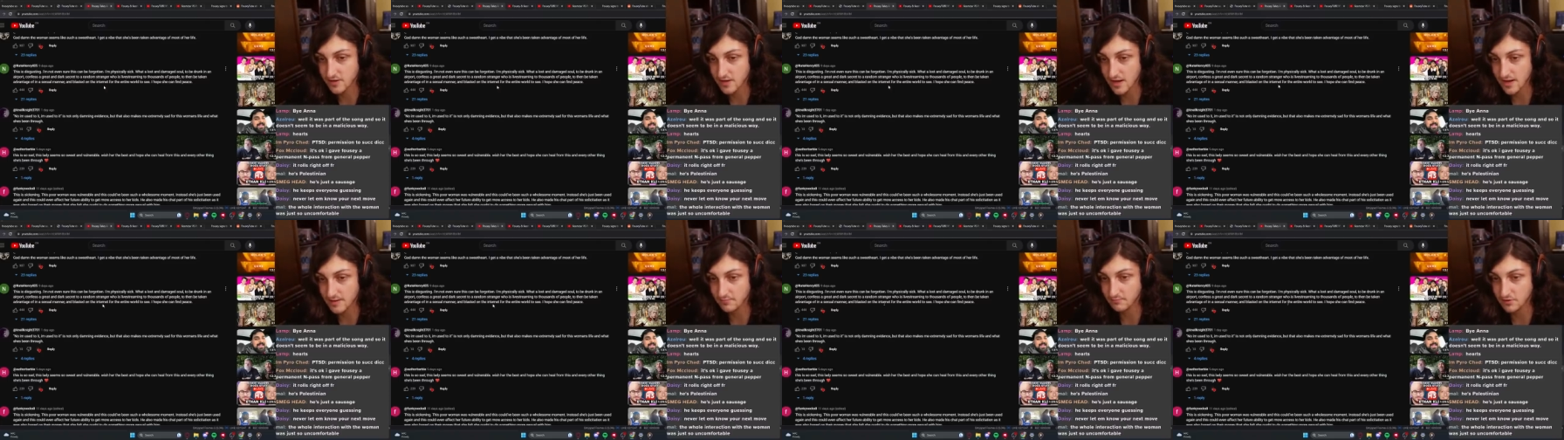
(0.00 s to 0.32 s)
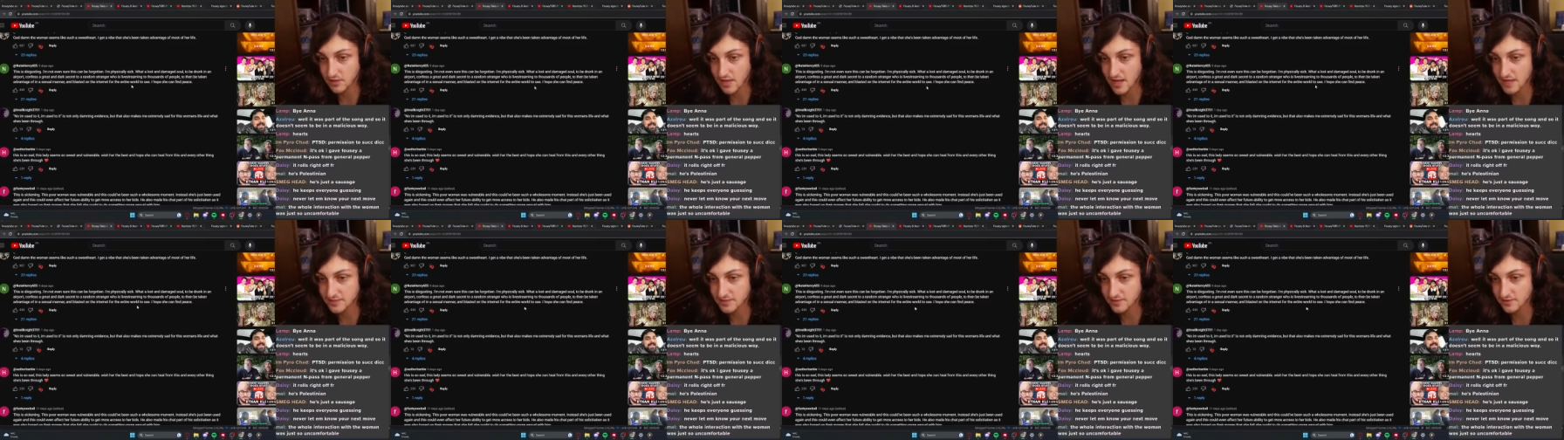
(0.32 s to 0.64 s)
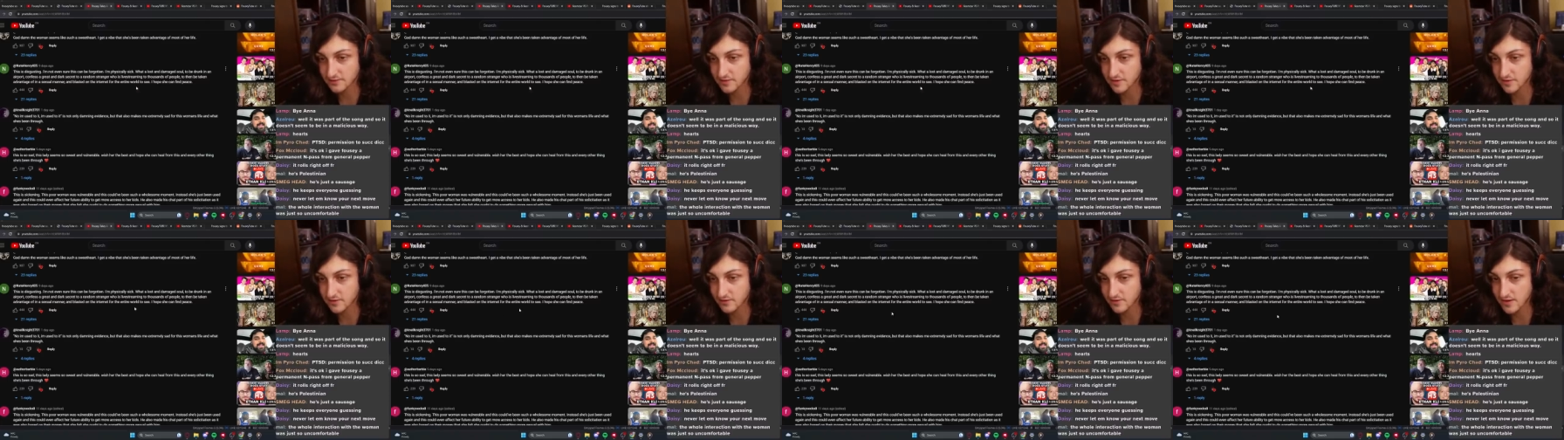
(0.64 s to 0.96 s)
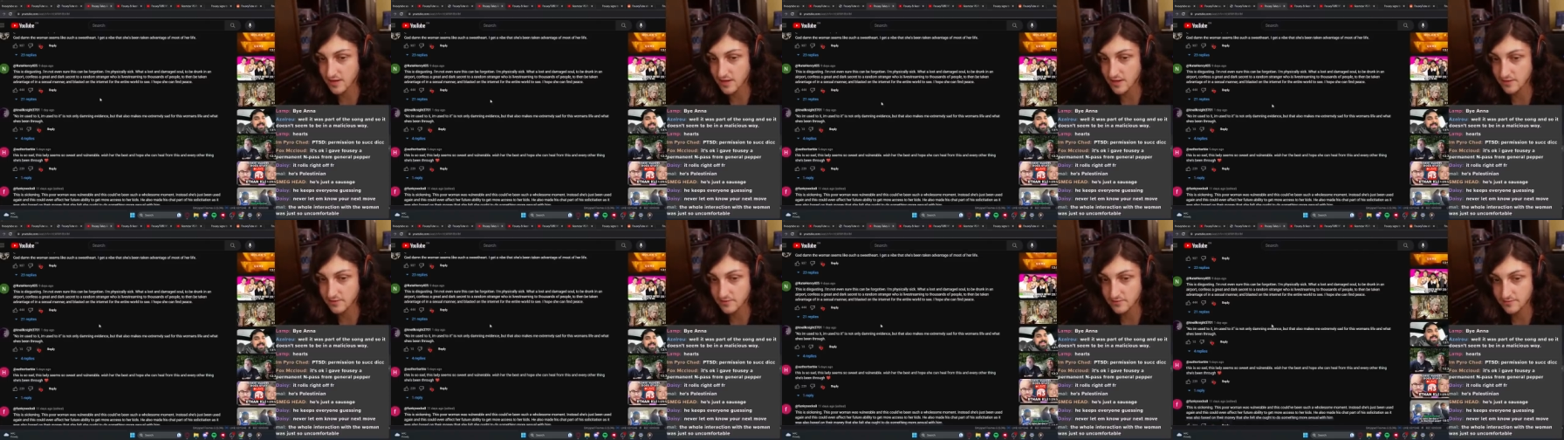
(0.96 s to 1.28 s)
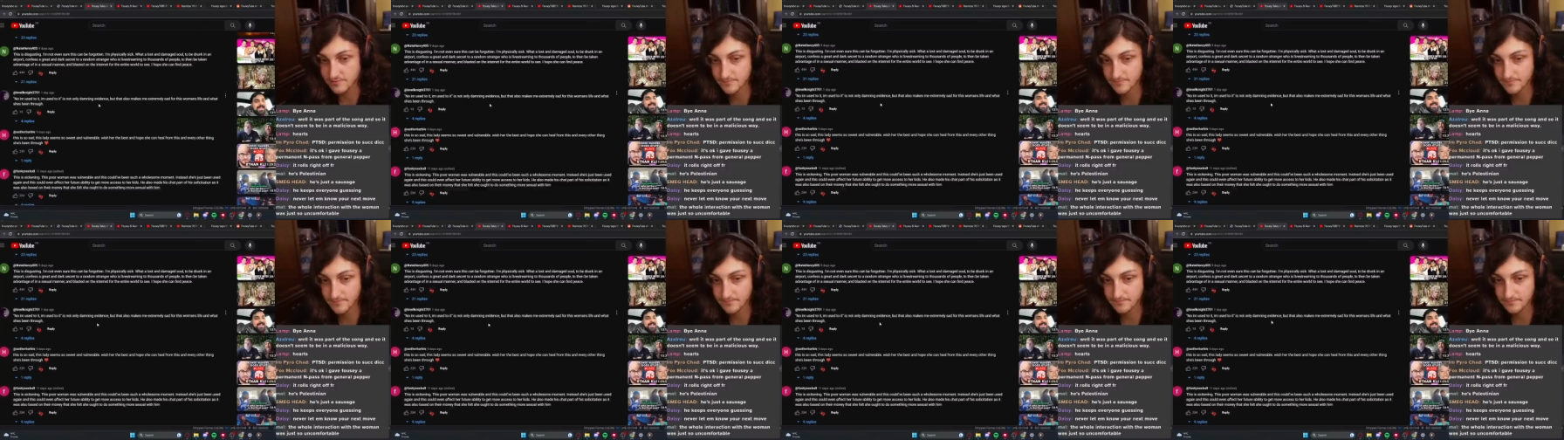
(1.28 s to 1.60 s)
and blasted on the internet.
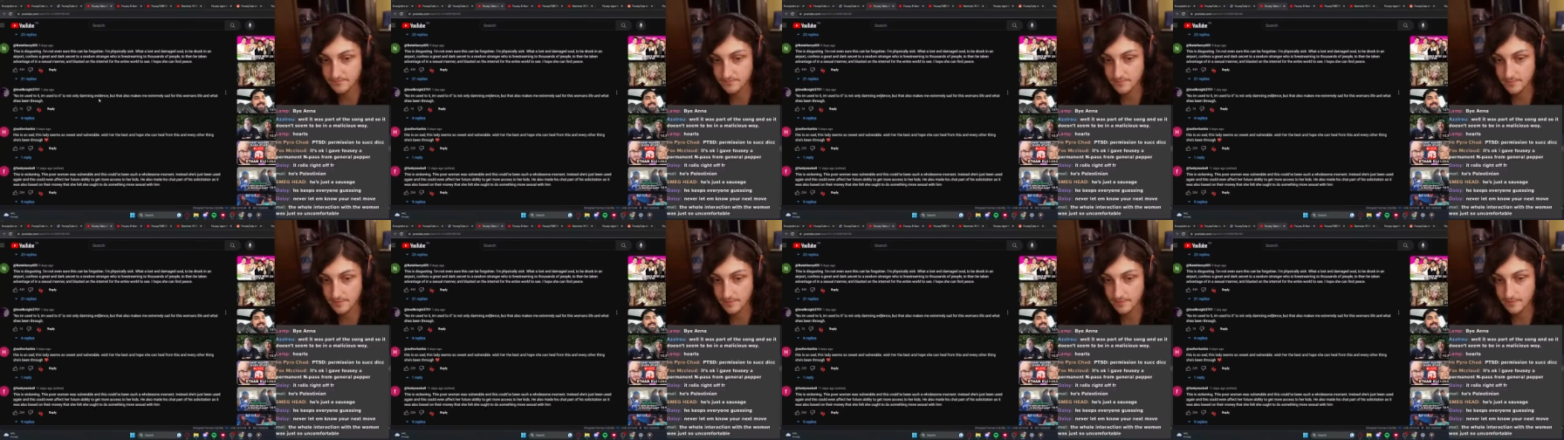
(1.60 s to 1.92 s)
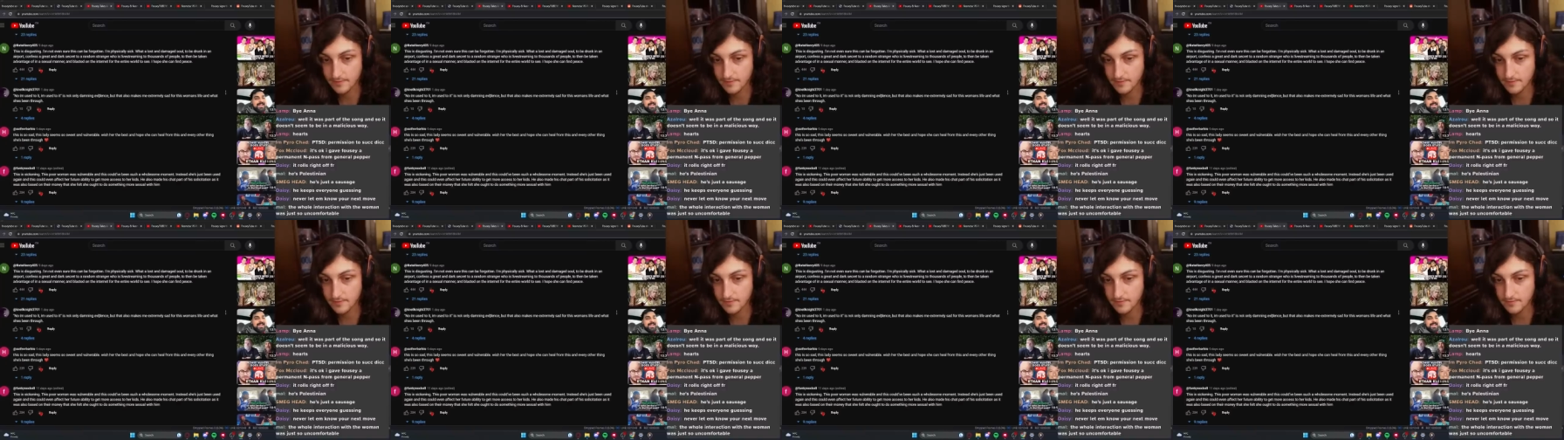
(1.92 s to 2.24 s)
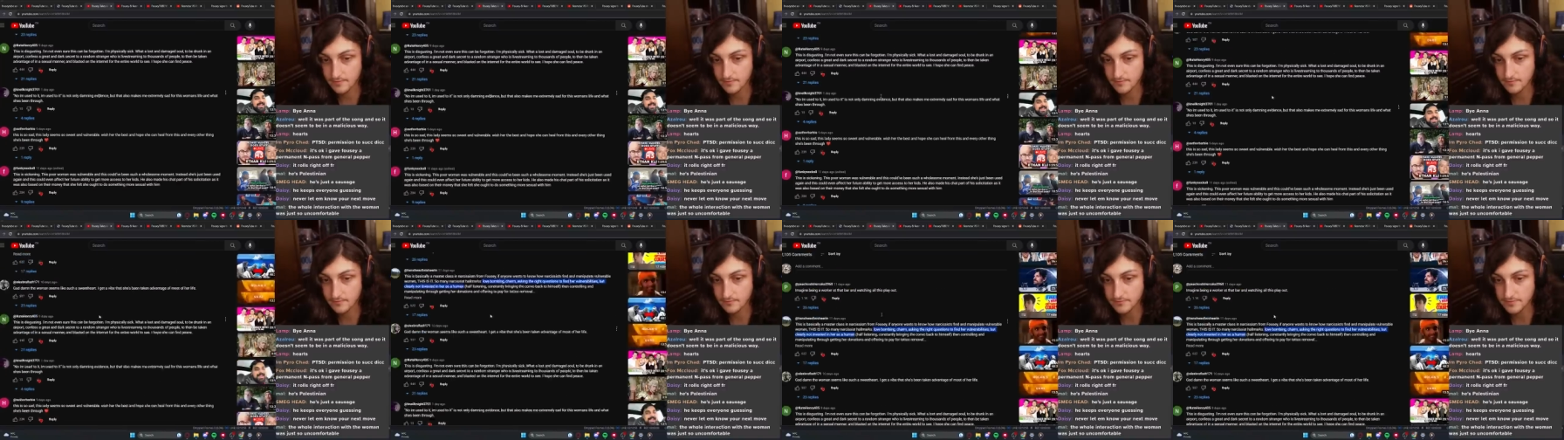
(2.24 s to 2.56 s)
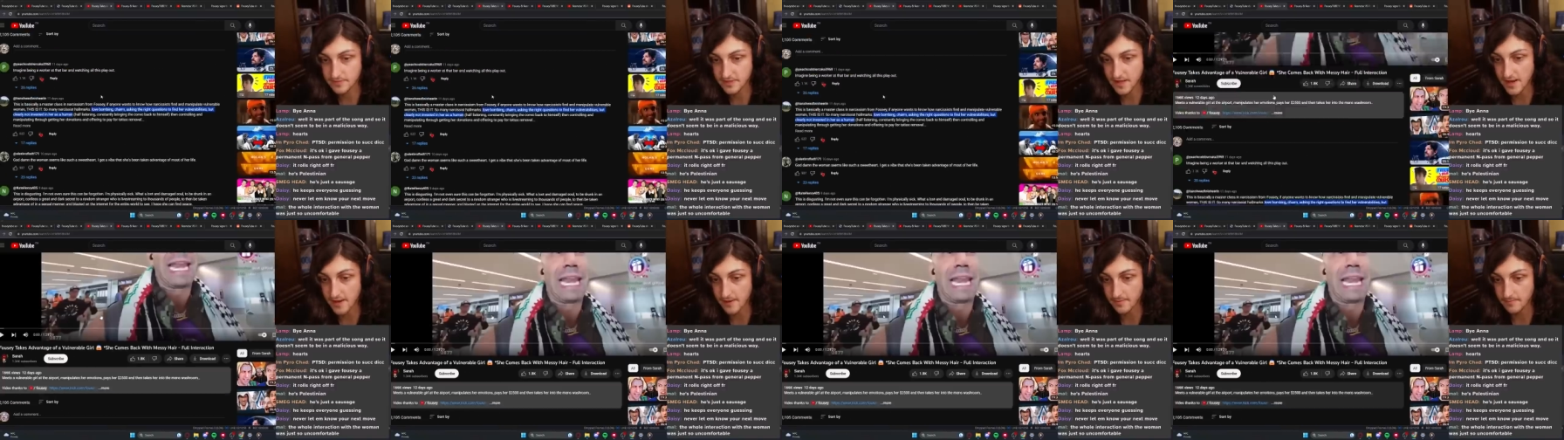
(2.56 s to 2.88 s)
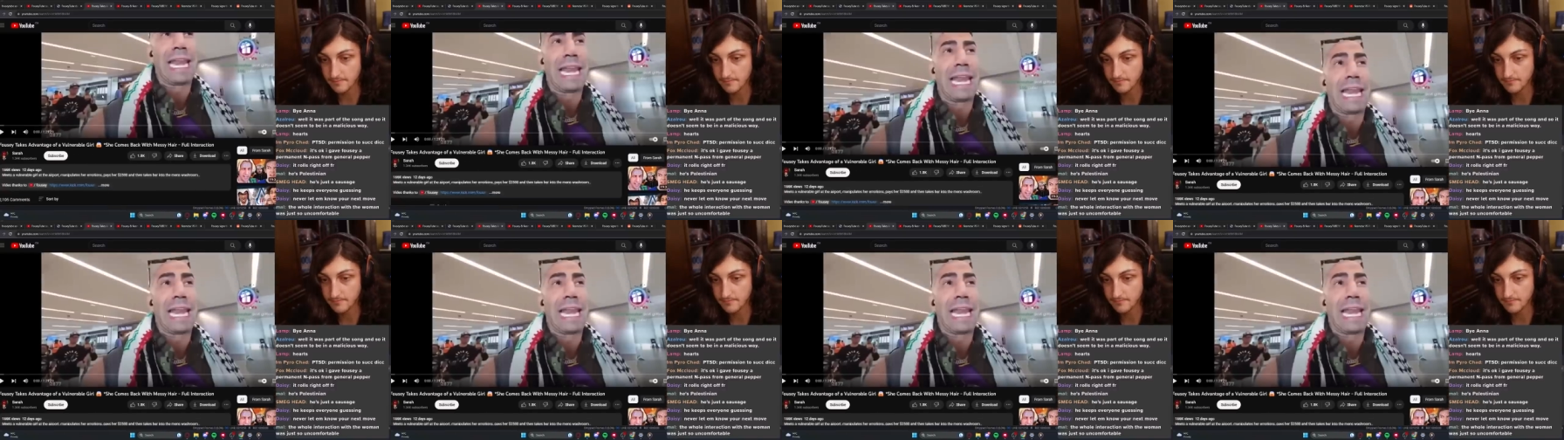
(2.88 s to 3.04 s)
Damn.